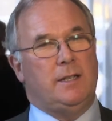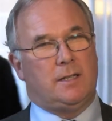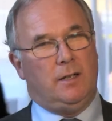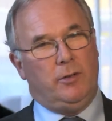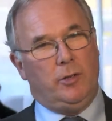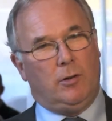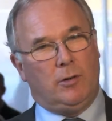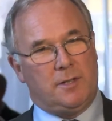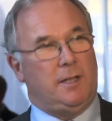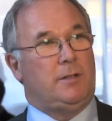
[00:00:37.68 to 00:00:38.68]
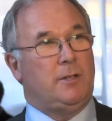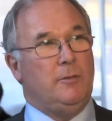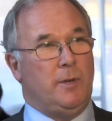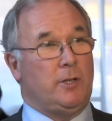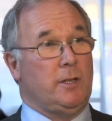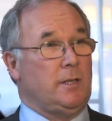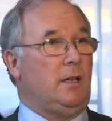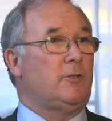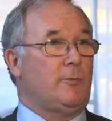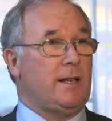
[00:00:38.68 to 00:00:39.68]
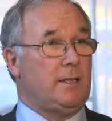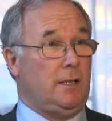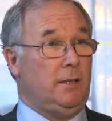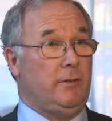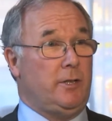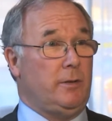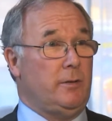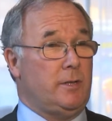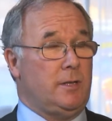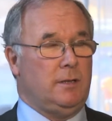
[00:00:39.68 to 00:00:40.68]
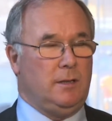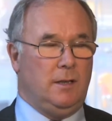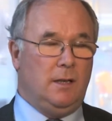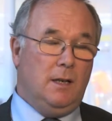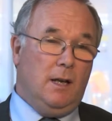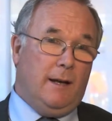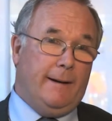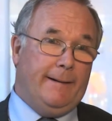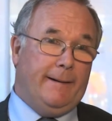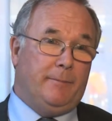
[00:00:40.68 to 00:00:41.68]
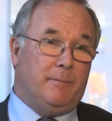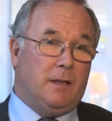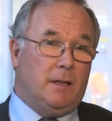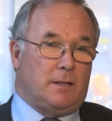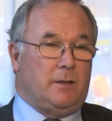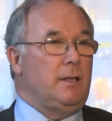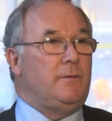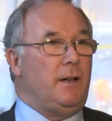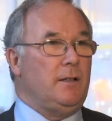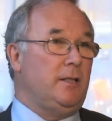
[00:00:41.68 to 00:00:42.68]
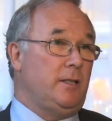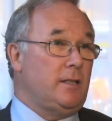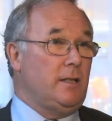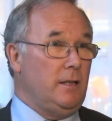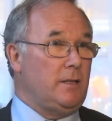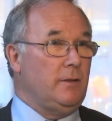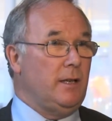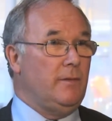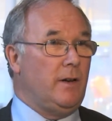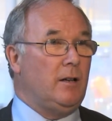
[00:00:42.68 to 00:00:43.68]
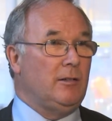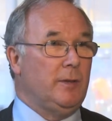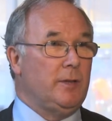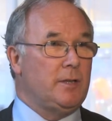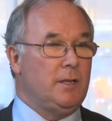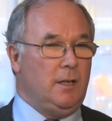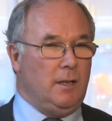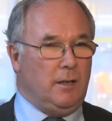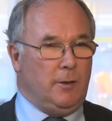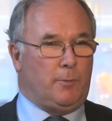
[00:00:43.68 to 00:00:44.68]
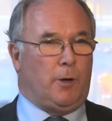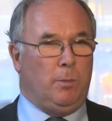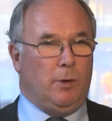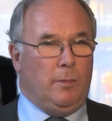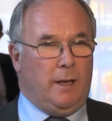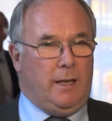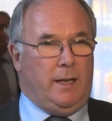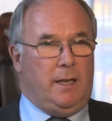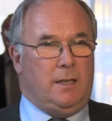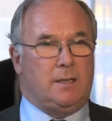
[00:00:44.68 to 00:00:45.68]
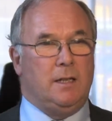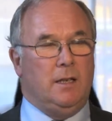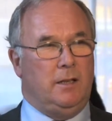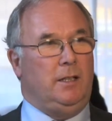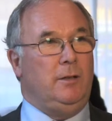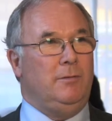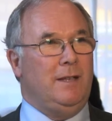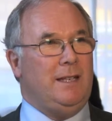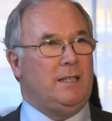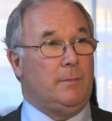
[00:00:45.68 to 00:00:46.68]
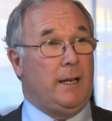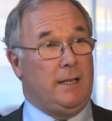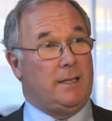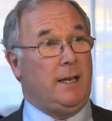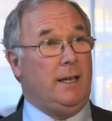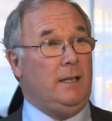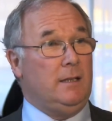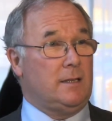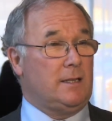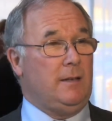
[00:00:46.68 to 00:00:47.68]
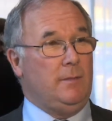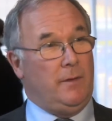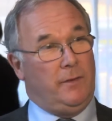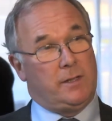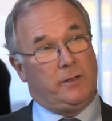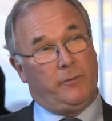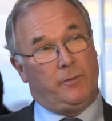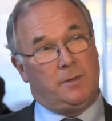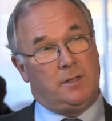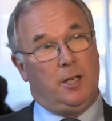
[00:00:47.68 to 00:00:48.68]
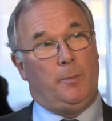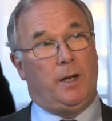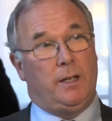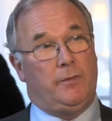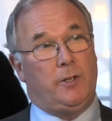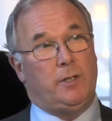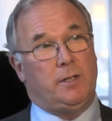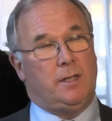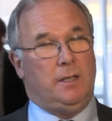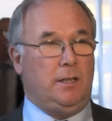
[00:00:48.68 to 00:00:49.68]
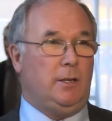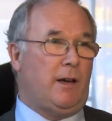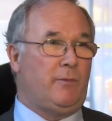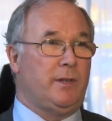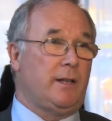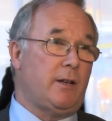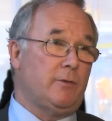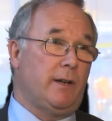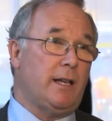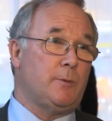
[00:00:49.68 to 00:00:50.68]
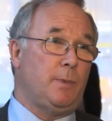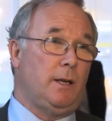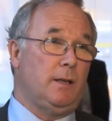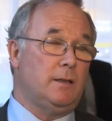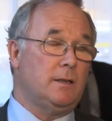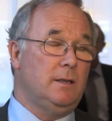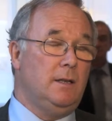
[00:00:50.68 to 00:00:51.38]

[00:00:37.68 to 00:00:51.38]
so your CO2 emissions are dramatically reduced. So the advantage is to the environment. The problem is that you need to maintain the same levels of turbine efficiency that you have with a natural gas plant